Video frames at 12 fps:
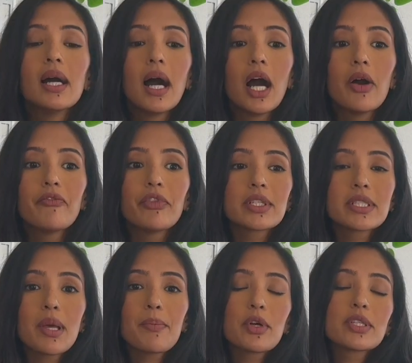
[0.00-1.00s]
For
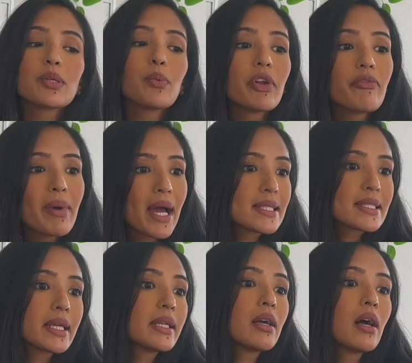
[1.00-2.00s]
example, someone of my
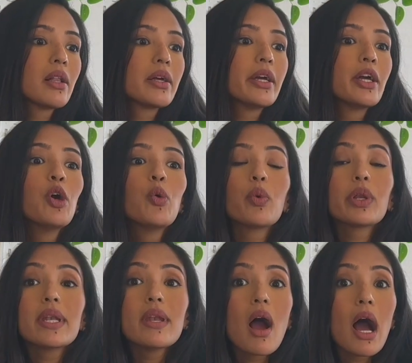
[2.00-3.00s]
skin color
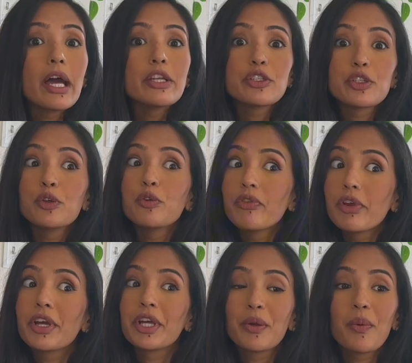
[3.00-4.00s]
would not do
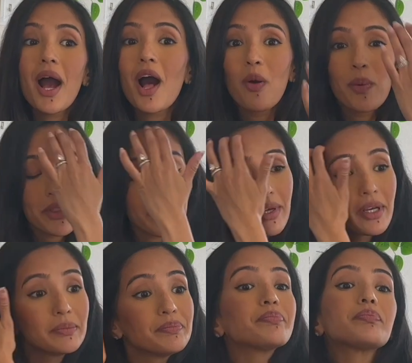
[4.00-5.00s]
very well with
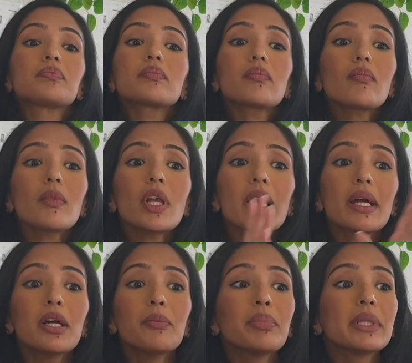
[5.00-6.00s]
a
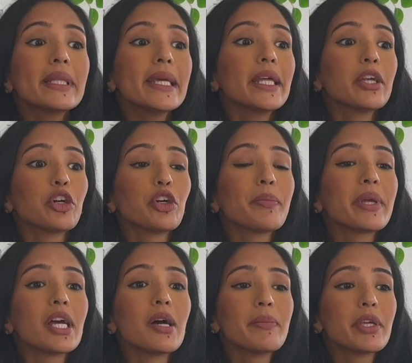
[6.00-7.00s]
complete
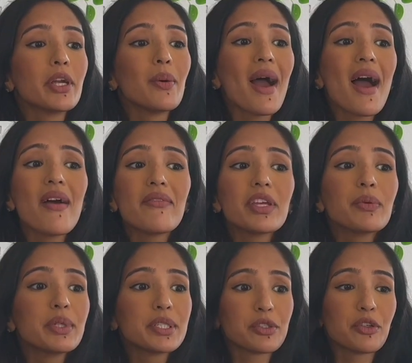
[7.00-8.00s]
erbium, heavy
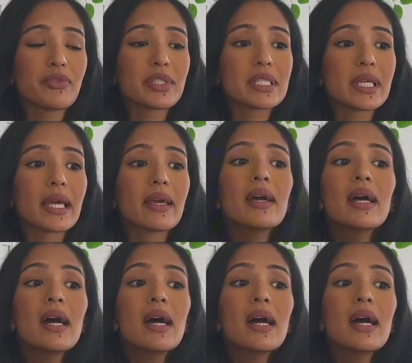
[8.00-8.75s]
resurfacing.